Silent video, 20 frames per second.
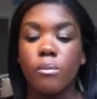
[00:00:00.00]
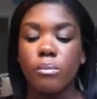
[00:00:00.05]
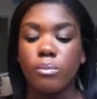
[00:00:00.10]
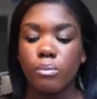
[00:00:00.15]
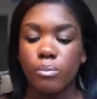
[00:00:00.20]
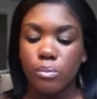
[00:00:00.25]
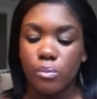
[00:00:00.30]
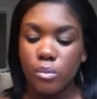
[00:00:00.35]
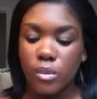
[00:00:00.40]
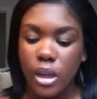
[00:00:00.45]

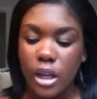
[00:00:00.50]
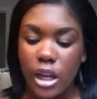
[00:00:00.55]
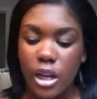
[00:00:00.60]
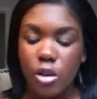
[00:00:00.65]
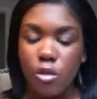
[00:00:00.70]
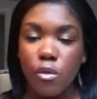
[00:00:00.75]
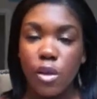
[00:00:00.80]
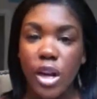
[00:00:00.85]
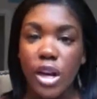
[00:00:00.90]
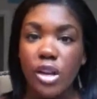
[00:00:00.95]
getting
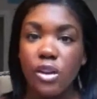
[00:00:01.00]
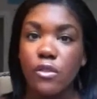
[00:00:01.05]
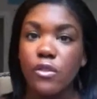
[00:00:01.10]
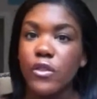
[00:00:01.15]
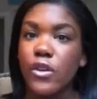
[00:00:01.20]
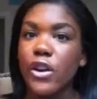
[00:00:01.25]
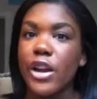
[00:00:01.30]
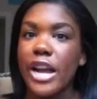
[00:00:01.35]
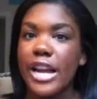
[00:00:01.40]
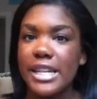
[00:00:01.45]
ready for
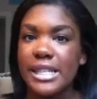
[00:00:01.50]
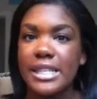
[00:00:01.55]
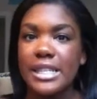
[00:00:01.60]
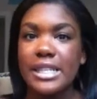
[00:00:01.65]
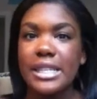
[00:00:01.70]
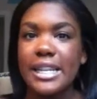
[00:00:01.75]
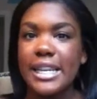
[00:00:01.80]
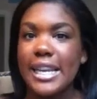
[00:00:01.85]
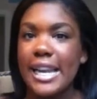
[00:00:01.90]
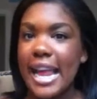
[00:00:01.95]
ACT and
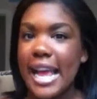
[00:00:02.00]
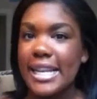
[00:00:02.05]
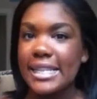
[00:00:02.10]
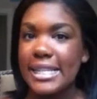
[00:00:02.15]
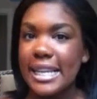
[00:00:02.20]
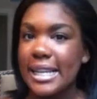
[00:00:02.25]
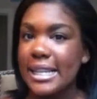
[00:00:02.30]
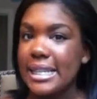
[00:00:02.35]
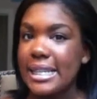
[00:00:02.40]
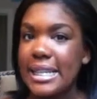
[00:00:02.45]

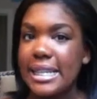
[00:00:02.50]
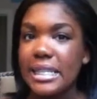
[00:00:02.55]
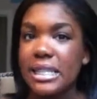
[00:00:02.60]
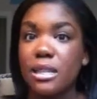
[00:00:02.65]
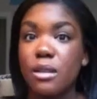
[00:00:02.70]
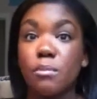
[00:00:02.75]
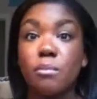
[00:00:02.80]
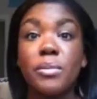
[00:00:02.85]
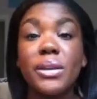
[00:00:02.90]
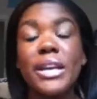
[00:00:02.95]
SATs and
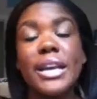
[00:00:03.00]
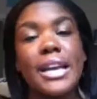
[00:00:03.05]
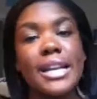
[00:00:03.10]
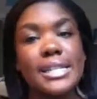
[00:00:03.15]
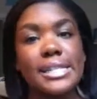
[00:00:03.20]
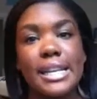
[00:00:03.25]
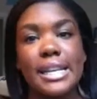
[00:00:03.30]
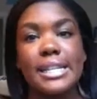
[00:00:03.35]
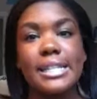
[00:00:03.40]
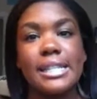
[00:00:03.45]

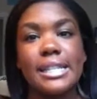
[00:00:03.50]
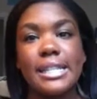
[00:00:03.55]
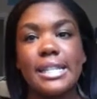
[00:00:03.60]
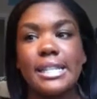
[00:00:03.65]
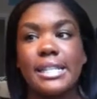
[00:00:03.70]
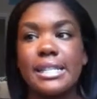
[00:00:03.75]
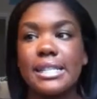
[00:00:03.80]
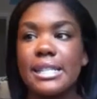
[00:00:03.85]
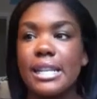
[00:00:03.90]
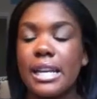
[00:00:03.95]
PSATs,
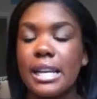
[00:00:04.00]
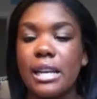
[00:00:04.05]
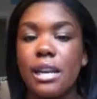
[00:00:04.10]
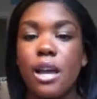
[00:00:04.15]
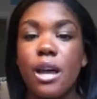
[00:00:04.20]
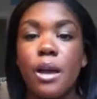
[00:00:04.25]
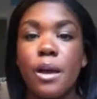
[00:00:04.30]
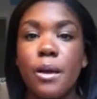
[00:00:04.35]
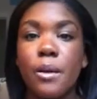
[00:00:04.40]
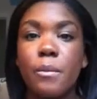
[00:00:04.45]
and
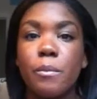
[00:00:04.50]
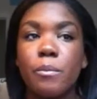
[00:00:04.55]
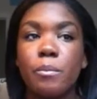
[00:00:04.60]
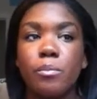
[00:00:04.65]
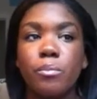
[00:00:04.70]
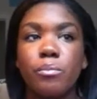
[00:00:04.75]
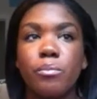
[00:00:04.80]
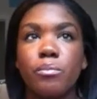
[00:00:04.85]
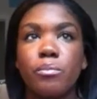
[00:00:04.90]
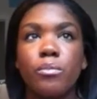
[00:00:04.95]

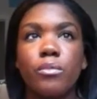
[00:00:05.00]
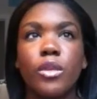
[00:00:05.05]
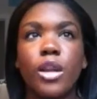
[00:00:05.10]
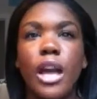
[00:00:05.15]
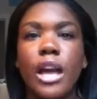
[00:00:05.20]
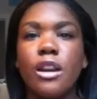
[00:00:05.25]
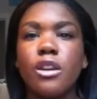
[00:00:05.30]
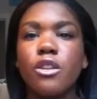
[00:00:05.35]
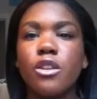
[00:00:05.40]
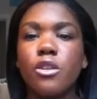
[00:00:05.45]
I don't
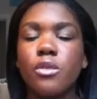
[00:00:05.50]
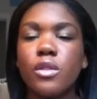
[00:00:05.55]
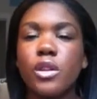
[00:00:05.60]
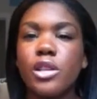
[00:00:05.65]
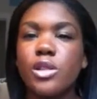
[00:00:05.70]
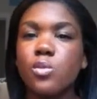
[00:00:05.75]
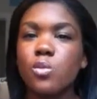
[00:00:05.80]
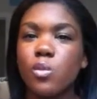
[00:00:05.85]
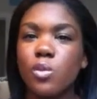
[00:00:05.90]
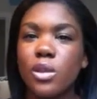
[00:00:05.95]
know, there's
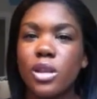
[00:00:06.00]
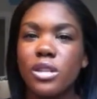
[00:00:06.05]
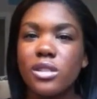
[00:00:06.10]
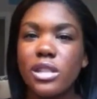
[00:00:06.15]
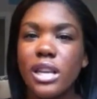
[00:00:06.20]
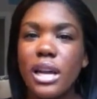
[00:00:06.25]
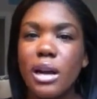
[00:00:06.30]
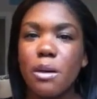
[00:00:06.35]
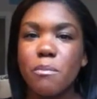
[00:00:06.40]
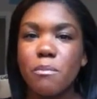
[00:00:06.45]
like
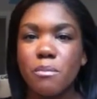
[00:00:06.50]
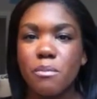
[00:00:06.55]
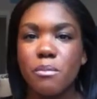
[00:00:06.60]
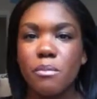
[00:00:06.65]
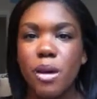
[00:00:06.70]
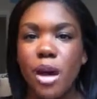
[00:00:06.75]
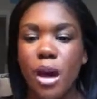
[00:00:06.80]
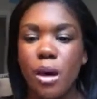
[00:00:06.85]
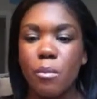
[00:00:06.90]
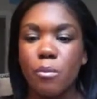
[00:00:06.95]
a
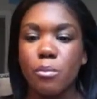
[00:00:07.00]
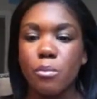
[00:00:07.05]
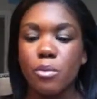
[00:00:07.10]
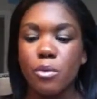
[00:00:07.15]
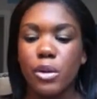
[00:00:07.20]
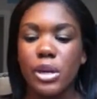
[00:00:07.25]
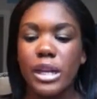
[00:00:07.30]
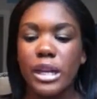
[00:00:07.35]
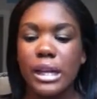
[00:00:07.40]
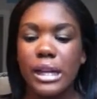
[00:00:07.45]

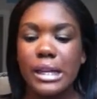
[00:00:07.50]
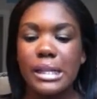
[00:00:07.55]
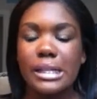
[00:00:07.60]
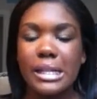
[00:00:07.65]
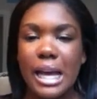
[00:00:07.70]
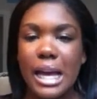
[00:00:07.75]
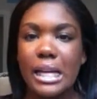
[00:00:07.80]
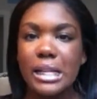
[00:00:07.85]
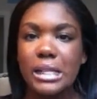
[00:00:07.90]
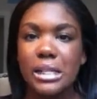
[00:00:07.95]

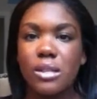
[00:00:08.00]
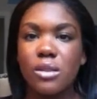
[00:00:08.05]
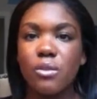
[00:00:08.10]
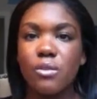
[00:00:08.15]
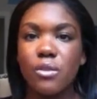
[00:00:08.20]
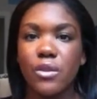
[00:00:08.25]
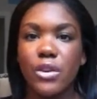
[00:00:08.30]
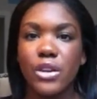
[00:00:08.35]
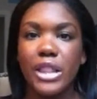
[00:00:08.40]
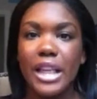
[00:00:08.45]
pre-test for the
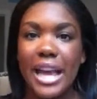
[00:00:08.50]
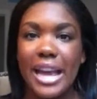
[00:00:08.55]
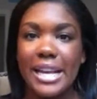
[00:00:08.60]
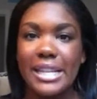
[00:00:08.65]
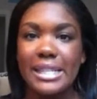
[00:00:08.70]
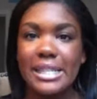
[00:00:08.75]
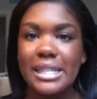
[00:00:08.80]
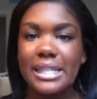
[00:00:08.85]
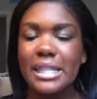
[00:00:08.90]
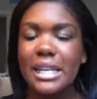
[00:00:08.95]
ACT.
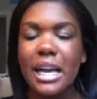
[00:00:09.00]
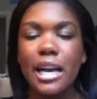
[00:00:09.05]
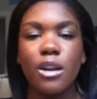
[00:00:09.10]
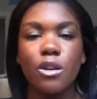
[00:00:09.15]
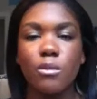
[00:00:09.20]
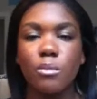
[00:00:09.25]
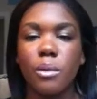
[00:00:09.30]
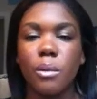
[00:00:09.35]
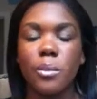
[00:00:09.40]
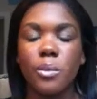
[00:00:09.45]
I don't remember
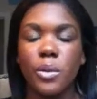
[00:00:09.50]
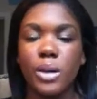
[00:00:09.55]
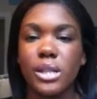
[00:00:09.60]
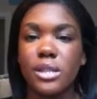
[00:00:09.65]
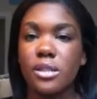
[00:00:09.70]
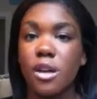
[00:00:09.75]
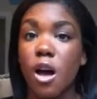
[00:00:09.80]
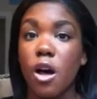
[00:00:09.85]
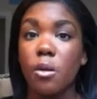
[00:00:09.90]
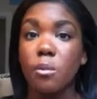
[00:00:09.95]
what it's
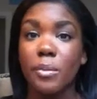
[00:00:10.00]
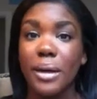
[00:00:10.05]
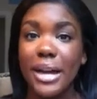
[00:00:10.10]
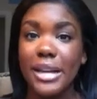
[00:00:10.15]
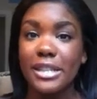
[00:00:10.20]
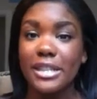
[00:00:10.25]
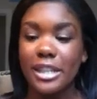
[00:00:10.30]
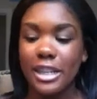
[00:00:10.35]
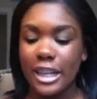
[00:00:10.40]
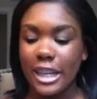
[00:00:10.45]
called, but I took
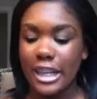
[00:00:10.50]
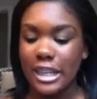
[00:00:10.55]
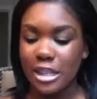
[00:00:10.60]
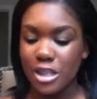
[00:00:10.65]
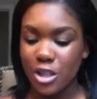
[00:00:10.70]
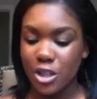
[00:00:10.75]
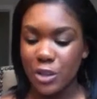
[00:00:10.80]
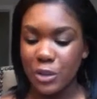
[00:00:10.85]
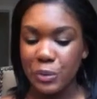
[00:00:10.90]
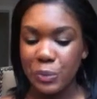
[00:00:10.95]
it too.
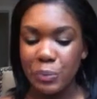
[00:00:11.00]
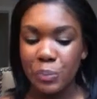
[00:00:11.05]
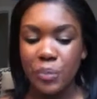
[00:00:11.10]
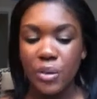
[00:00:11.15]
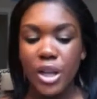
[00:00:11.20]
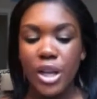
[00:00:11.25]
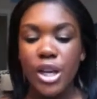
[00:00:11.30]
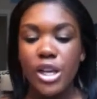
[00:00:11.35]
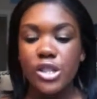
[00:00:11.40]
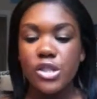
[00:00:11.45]

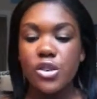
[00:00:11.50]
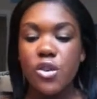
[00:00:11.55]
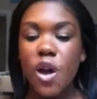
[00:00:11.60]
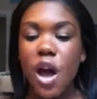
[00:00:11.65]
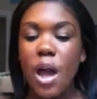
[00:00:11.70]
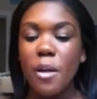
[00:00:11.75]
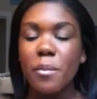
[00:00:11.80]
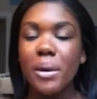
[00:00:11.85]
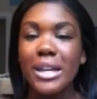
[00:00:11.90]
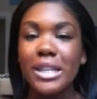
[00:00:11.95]
So I
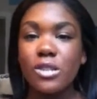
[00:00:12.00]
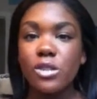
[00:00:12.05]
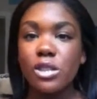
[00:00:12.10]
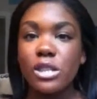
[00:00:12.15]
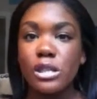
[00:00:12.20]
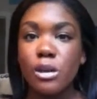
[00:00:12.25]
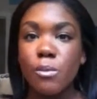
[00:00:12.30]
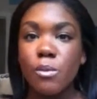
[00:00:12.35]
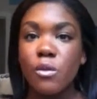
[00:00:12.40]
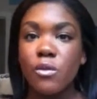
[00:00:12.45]
might do a separate
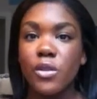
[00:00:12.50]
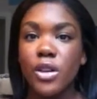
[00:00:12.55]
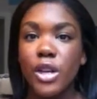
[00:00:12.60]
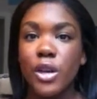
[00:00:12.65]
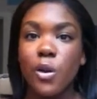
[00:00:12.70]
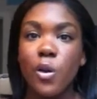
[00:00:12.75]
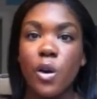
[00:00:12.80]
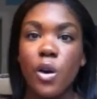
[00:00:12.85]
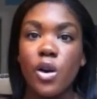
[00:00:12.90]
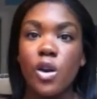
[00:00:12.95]
video on
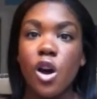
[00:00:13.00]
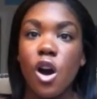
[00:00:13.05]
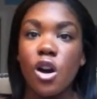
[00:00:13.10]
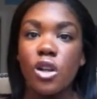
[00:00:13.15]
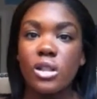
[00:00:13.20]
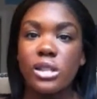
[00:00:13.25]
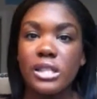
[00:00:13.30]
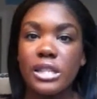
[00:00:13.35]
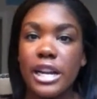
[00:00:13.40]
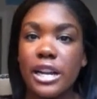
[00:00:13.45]
all
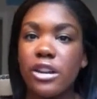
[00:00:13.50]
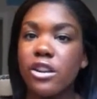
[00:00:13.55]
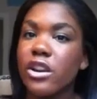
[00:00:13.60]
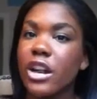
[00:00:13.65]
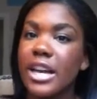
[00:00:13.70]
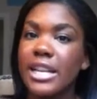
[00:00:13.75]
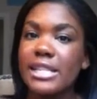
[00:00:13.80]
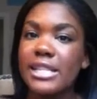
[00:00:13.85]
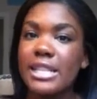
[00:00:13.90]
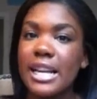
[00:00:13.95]
standardized
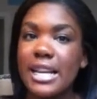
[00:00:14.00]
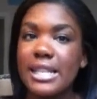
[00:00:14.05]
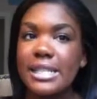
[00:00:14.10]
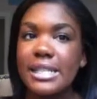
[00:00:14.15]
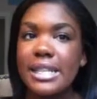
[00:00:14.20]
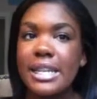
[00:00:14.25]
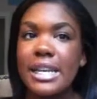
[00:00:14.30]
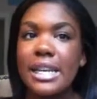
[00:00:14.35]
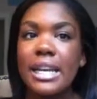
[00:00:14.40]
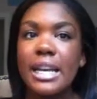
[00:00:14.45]
testing
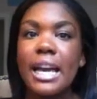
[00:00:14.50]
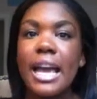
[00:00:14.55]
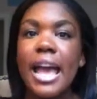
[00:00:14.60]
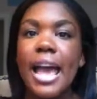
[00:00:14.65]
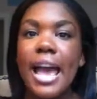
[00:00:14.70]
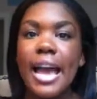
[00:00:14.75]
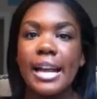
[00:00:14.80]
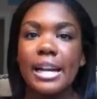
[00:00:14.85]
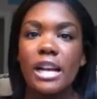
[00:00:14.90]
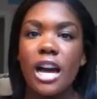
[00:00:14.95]
and
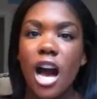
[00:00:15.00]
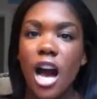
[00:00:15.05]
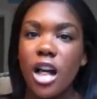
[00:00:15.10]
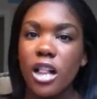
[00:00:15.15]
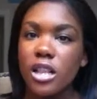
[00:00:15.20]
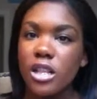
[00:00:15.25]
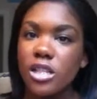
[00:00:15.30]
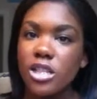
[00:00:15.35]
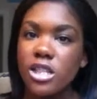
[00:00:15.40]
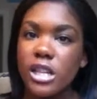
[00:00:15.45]
college
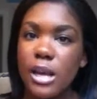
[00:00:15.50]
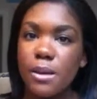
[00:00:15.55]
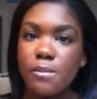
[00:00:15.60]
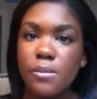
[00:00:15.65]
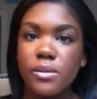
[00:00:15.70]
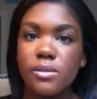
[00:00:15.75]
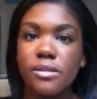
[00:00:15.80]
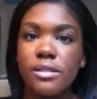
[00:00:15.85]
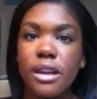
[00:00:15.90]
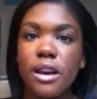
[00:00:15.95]
type of
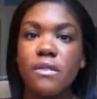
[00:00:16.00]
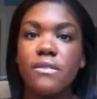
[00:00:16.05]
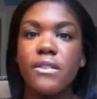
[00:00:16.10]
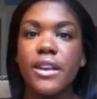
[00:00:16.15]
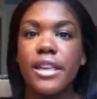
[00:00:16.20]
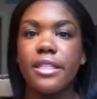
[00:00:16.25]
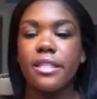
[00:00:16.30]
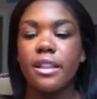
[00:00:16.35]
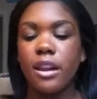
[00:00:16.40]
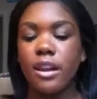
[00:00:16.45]
stuff, and then
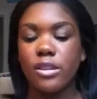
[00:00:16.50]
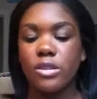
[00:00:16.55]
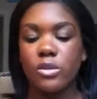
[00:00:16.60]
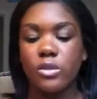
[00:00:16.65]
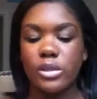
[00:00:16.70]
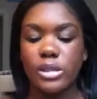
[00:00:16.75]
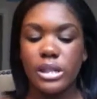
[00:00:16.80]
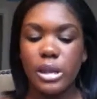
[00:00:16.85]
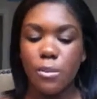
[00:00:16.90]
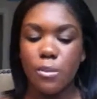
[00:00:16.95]
I'll do a
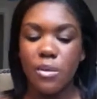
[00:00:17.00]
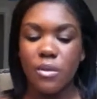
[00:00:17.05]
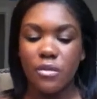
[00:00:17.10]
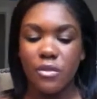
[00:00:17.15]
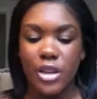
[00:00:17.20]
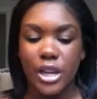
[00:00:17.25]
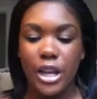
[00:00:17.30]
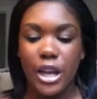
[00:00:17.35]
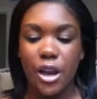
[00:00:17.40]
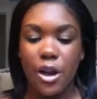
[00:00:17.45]
separate
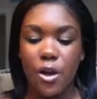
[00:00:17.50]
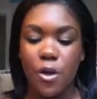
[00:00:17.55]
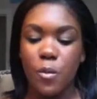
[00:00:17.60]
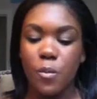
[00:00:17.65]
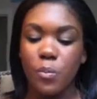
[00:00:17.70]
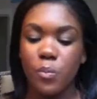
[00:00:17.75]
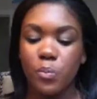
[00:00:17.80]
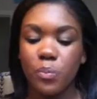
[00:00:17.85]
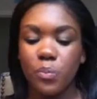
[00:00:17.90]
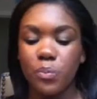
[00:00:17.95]
video
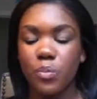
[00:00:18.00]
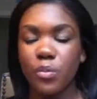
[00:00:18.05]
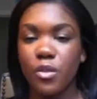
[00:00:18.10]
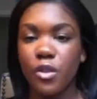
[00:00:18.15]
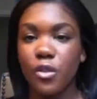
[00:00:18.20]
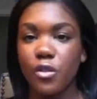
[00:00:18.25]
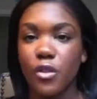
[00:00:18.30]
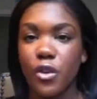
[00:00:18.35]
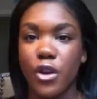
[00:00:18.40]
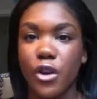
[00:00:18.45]
for
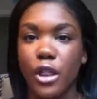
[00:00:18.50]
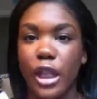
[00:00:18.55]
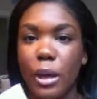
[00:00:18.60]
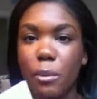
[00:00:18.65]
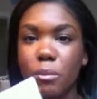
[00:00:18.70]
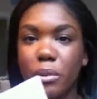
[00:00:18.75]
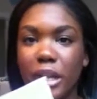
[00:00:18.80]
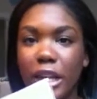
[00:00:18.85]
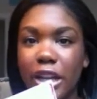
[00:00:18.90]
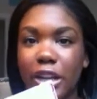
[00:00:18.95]
like
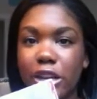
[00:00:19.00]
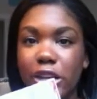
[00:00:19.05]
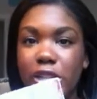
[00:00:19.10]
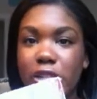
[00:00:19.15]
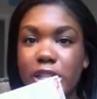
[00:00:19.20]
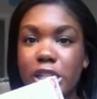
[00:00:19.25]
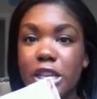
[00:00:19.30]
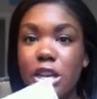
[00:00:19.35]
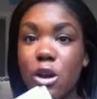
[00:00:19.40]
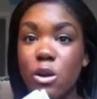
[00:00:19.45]
planners and
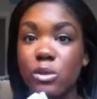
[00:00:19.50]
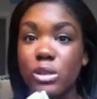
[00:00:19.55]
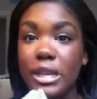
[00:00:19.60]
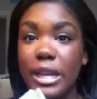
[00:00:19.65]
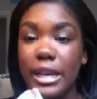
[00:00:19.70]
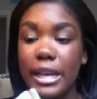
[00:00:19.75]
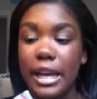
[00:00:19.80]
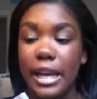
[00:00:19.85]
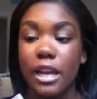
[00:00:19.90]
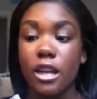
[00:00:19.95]
note-taking
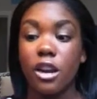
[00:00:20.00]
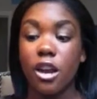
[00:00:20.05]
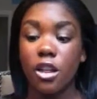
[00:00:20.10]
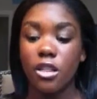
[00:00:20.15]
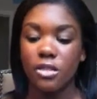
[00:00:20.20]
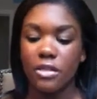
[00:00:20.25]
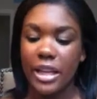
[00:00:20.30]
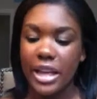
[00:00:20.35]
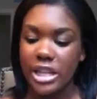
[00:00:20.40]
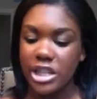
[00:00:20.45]
and all of that
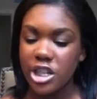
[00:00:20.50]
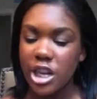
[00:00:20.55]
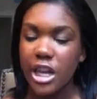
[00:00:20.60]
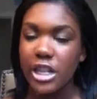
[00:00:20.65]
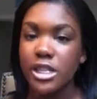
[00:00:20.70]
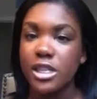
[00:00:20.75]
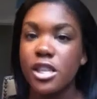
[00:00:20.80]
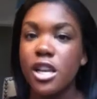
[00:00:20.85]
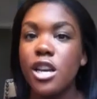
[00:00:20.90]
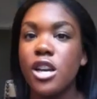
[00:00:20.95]
jazz.
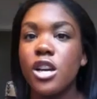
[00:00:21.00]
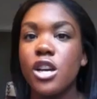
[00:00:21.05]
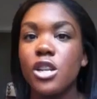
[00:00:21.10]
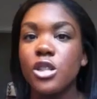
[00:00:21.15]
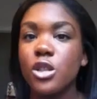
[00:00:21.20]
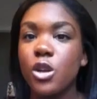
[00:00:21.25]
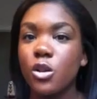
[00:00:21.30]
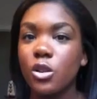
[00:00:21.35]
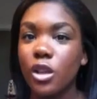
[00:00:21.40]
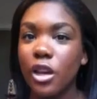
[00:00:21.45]
So
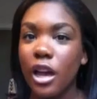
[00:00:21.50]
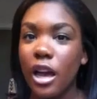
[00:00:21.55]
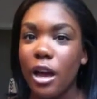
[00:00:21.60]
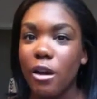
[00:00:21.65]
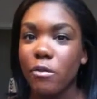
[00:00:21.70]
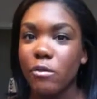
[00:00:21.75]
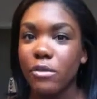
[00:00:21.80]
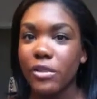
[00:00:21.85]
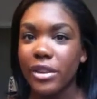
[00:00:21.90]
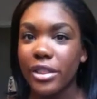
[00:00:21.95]
look up for
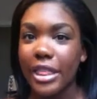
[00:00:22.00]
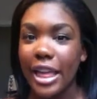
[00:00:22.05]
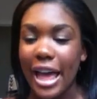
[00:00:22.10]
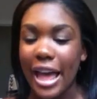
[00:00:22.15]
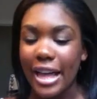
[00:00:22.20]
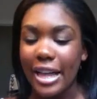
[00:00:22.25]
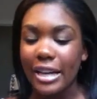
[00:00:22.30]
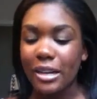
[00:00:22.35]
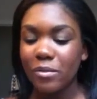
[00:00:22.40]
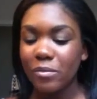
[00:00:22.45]
that.
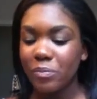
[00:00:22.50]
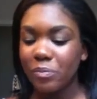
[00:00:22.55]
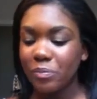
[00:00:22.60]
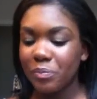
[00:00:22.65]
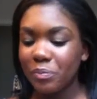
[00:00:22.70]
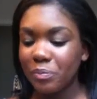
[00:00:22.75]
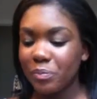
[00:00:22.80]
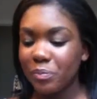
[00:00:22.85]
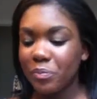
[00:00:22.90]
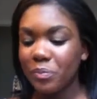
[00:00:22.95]

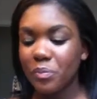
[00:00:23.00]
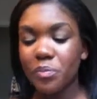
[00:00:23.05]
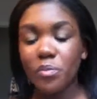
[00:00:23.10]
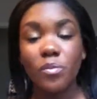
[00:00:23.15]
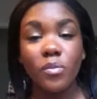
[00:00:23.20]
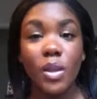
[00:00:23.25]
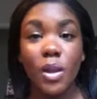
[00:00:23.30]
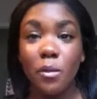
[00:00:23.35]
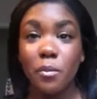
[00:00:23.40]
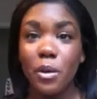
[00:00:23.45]

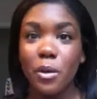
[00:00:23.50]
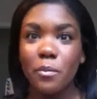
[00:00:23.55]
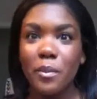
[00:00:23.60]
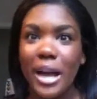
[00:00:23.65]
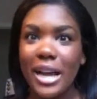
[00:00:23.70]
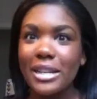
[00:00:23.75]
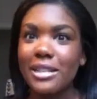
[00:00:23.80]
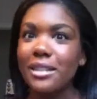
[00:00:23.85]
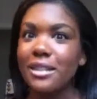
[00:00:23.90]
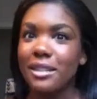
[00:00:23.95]
But back to
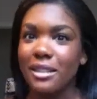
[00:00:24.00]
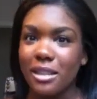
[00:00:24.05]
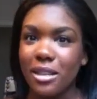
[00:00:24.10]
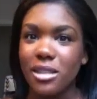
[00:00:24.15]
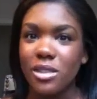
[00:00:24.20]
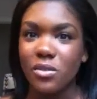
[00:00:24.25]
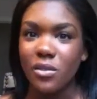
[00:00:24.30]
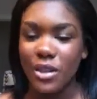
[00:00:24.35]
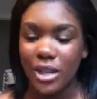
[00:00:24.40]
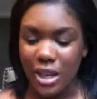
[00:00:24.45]
this
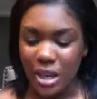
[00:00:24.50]
video.